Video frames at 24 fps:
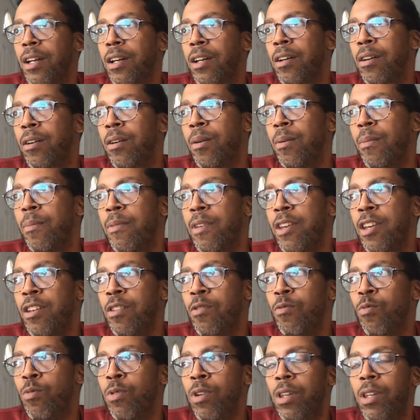it
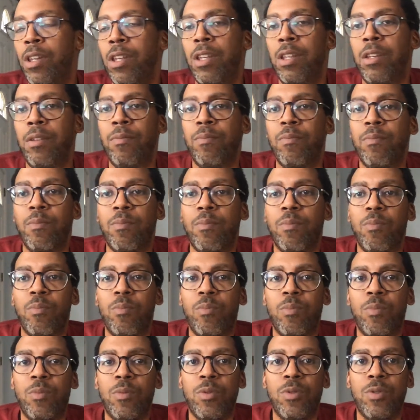really
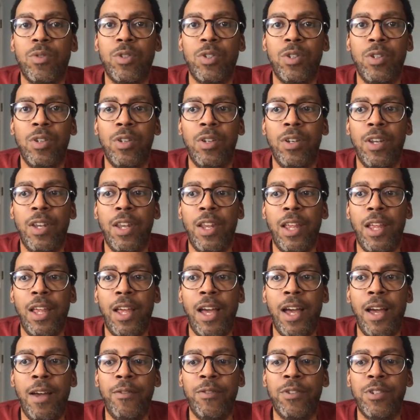should
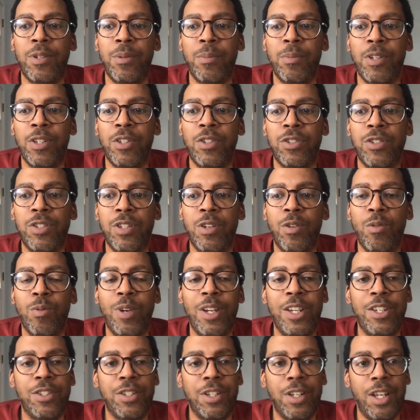have some
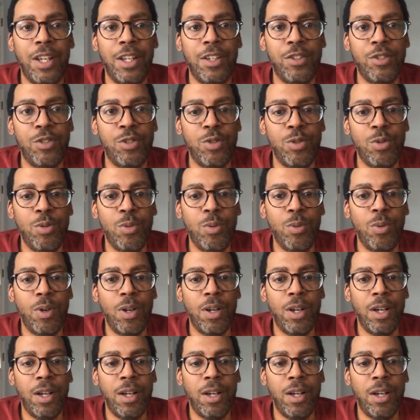consideration as to